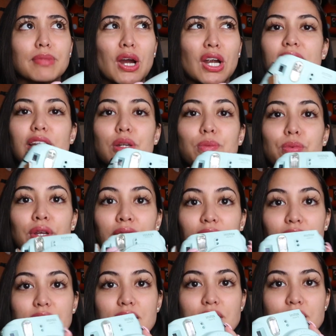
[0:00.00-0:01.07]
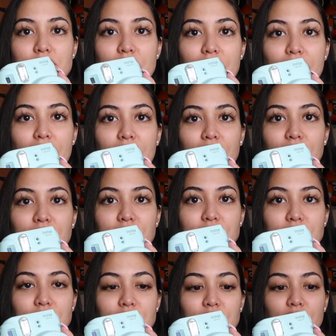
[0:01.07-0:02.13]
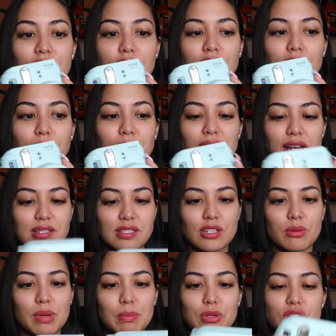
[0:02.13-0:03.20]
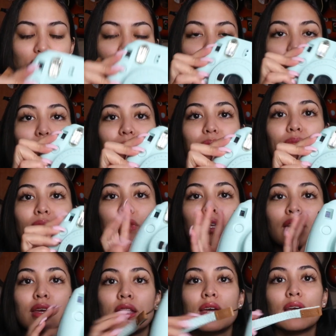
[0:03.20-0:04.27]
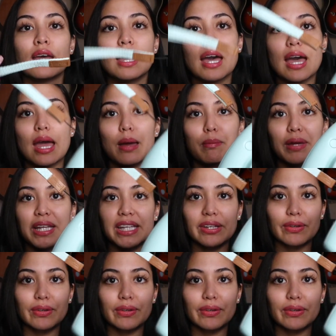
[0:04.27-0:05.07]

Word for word: provided to bring this, and um, yeah, it's still my first, so I'm